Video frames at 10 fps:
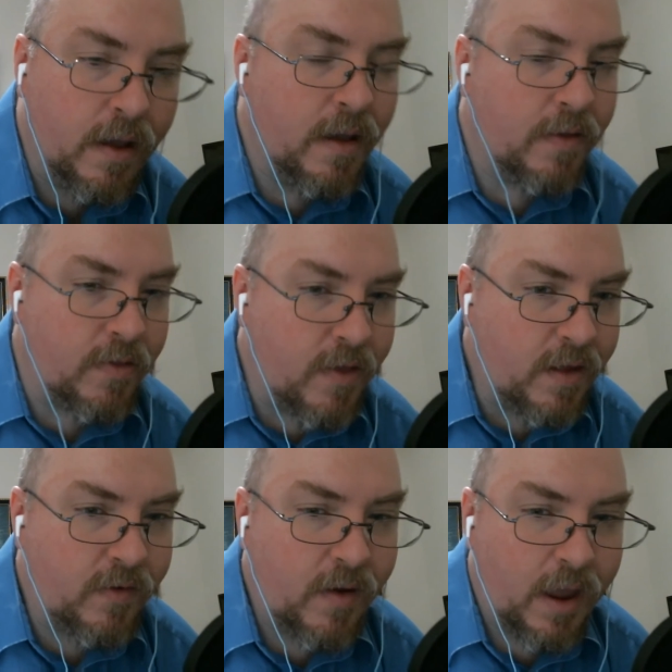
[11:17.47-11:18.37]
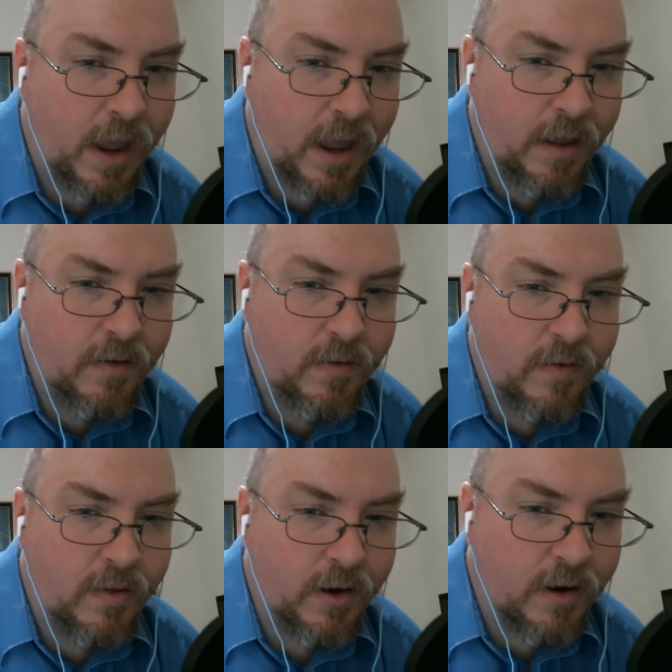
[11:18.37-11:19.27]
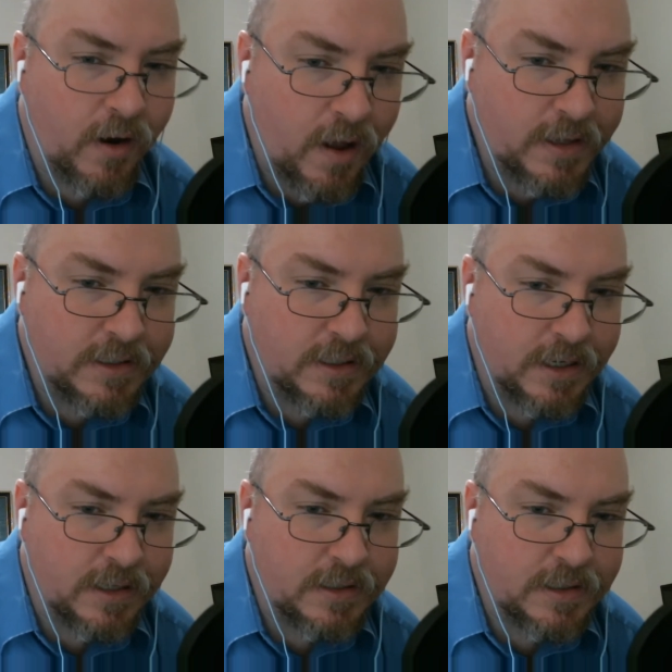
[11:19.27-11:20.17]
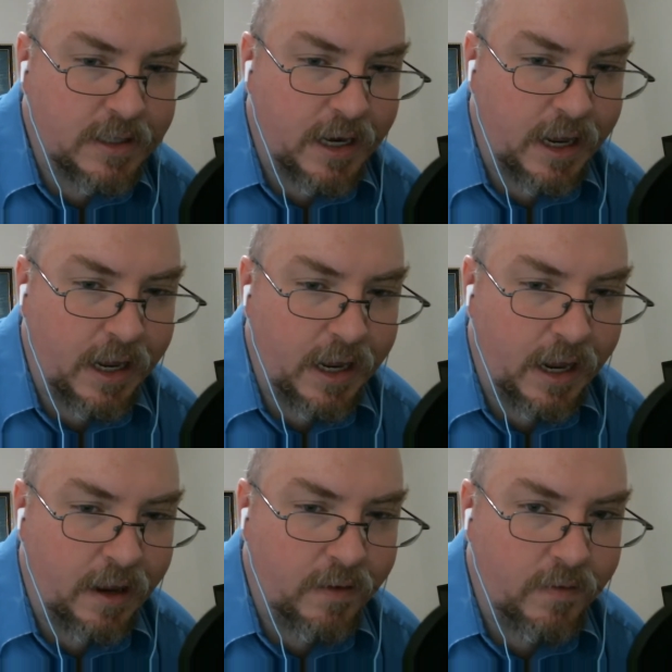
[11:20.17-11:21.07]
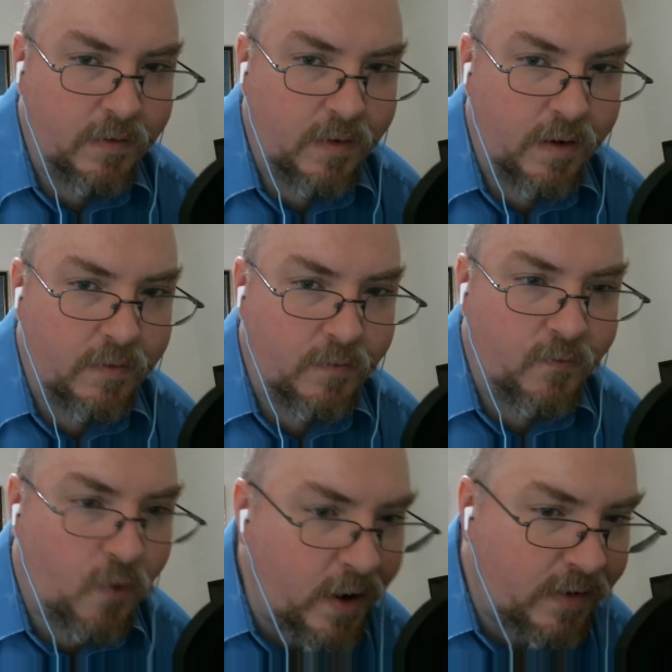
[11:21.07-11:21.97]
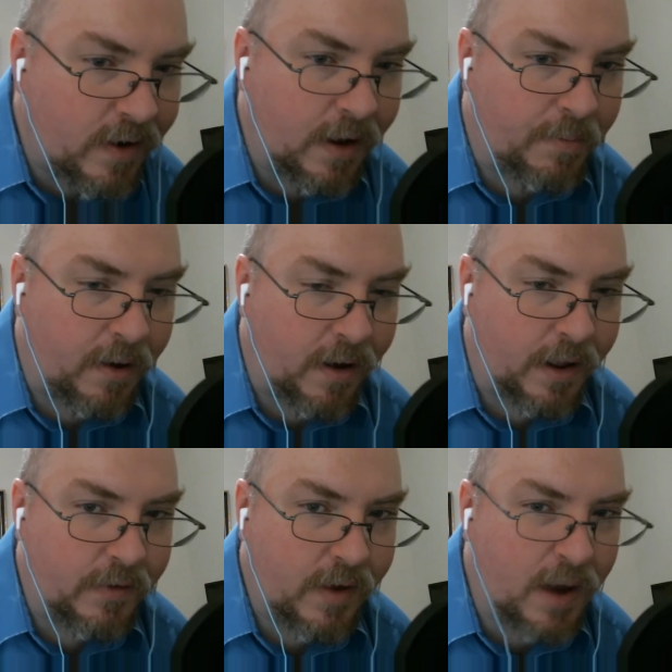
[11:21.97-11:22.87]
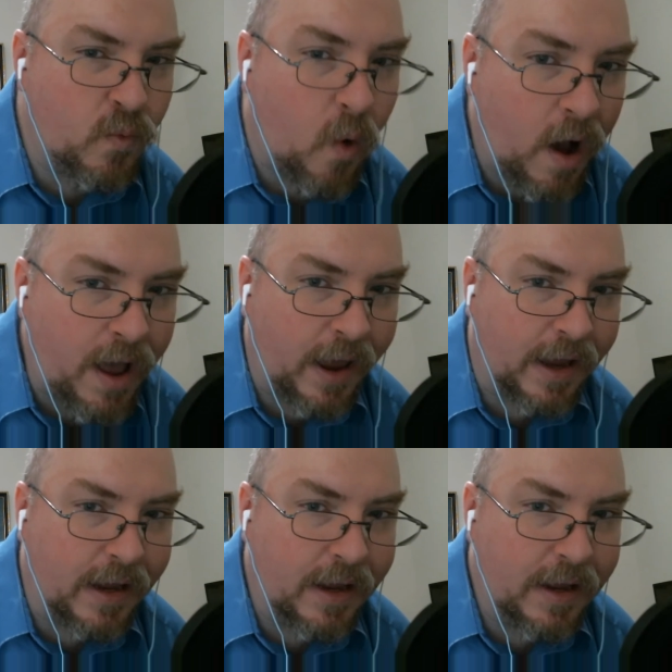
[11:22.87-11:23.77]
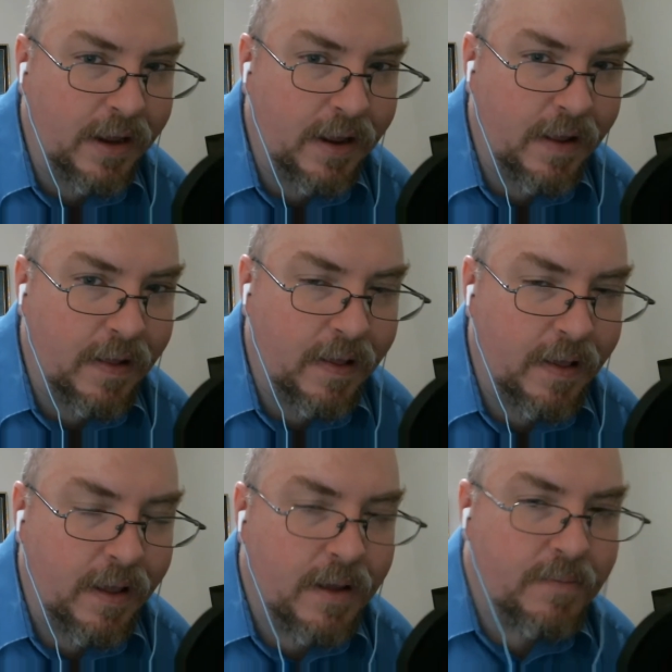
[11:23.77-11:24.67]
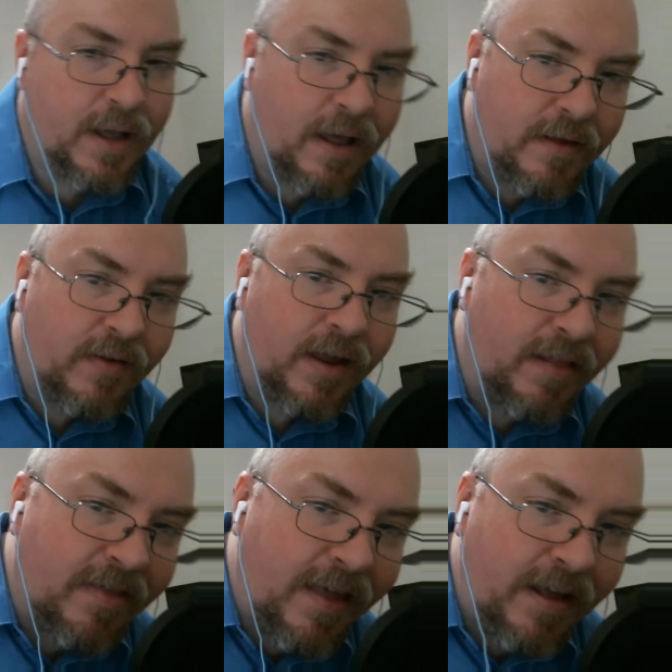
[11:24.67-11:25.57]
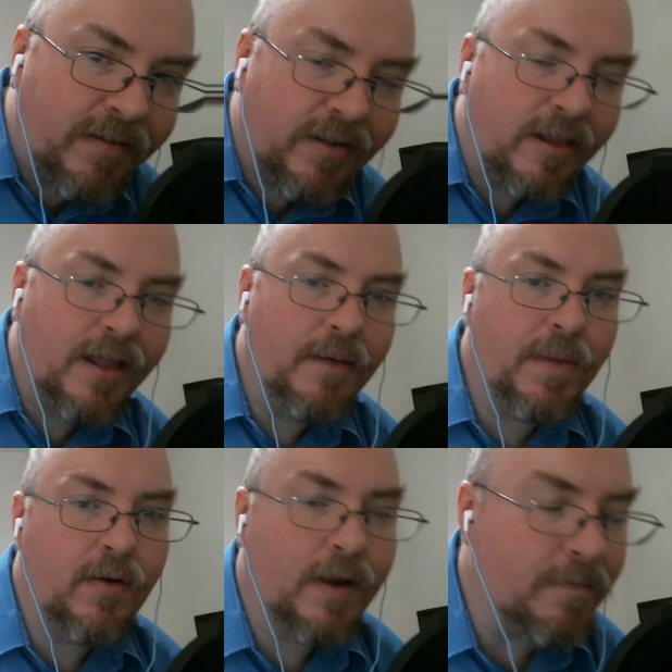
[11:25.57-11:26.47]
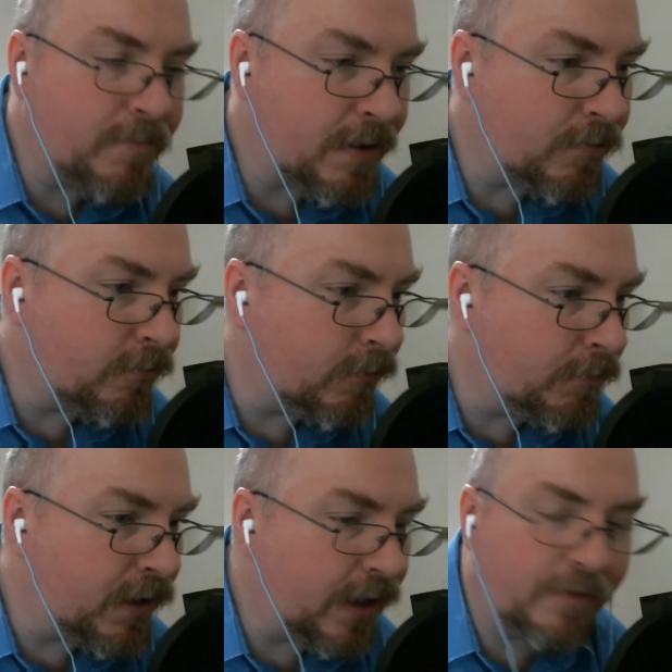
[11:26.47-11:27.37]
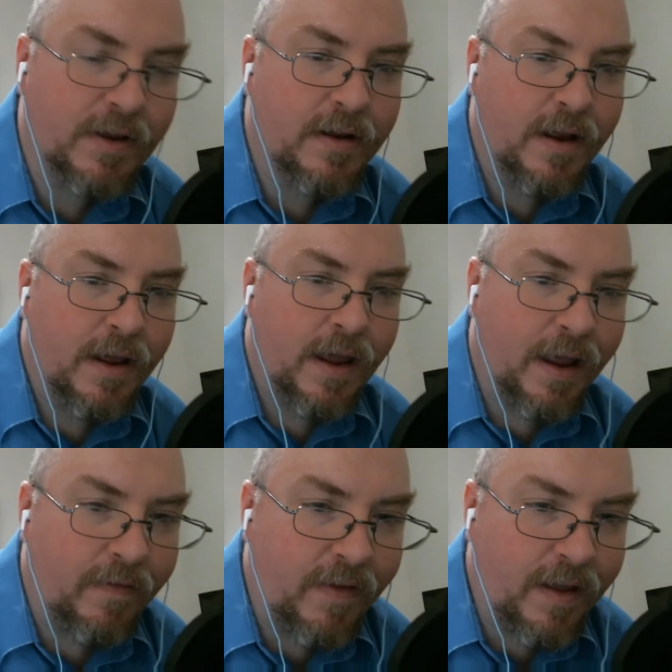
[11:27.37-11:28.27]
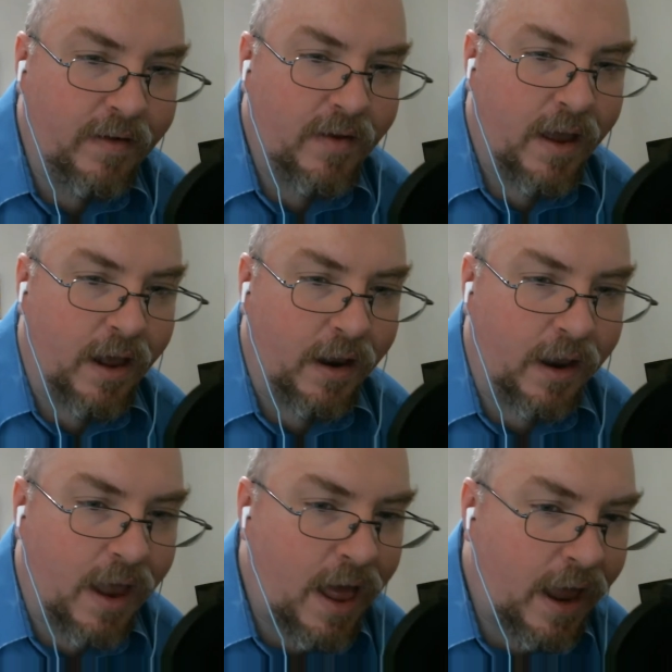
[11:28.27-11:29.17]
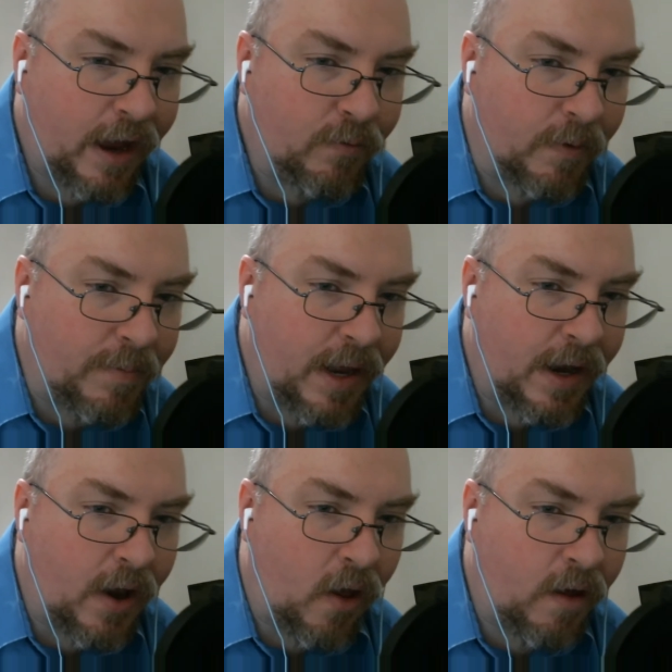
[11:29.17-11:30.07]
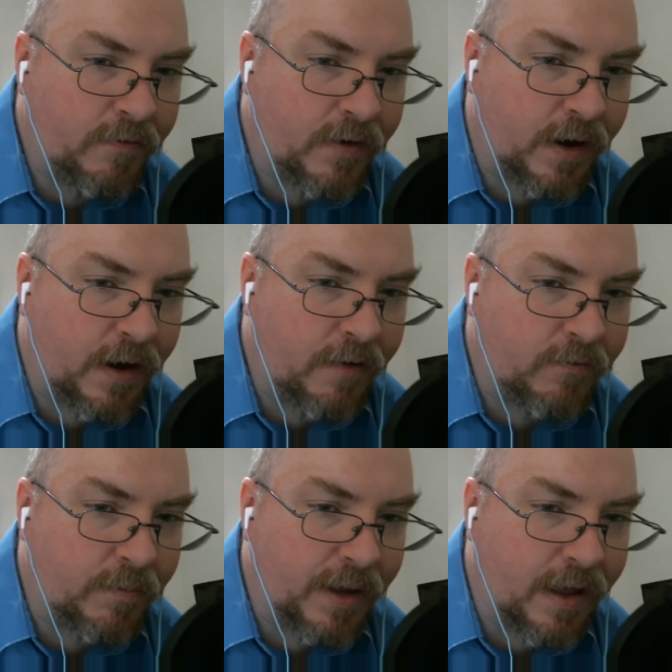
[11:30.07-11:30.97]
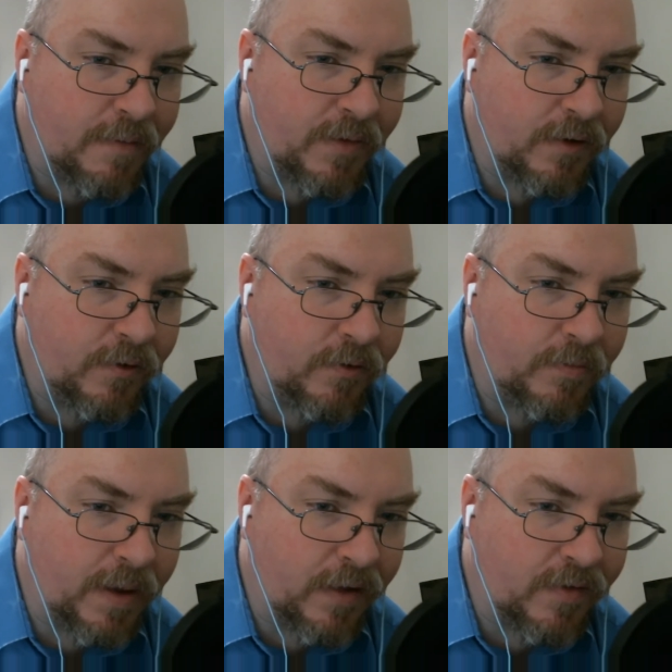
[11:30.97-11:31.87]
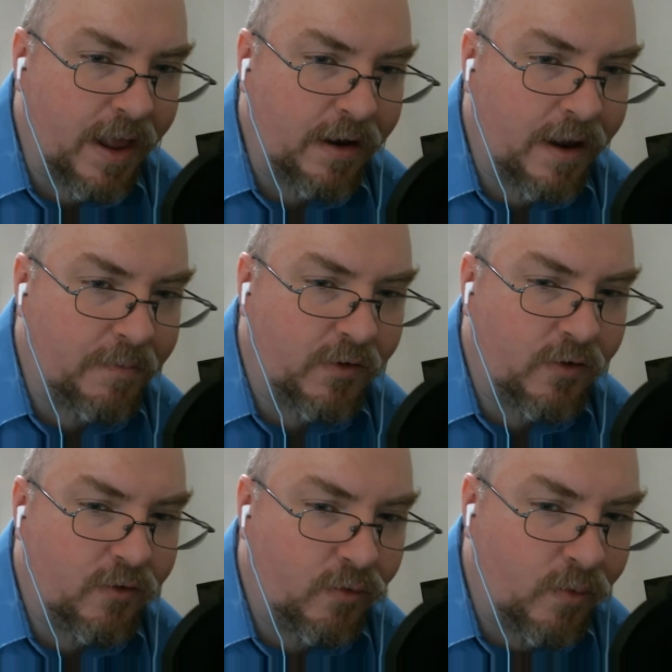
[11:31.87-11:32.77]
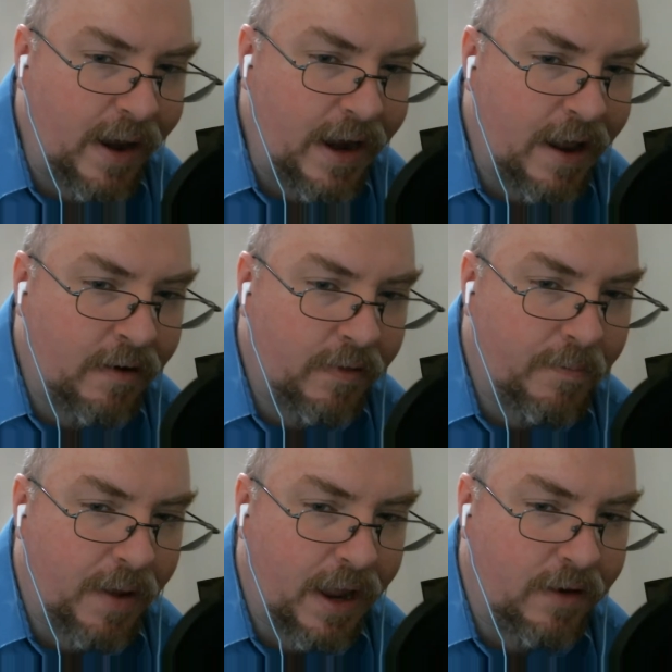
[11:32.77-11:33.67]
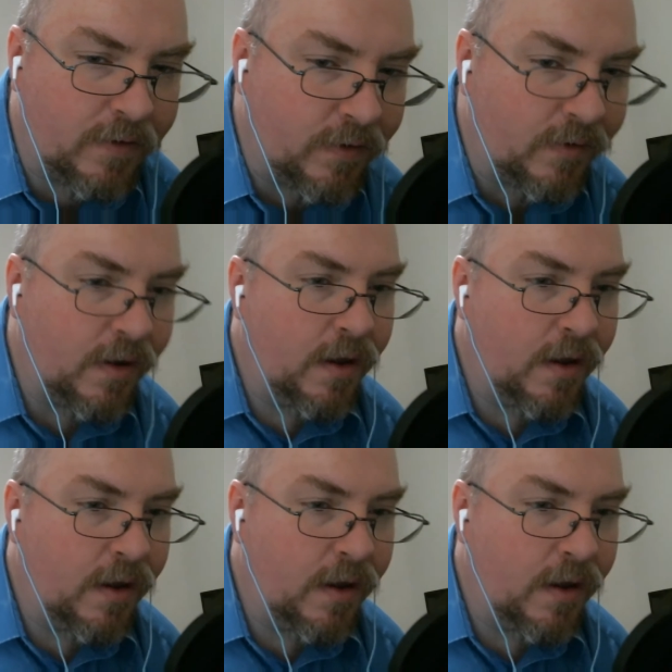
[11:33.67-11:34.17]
This is the nonsense that he is, is foisting upon us. And why? Because he thinks that the American people will believe it. He thinks a lie repeated often enough will become the truth because that comes straight out of the pages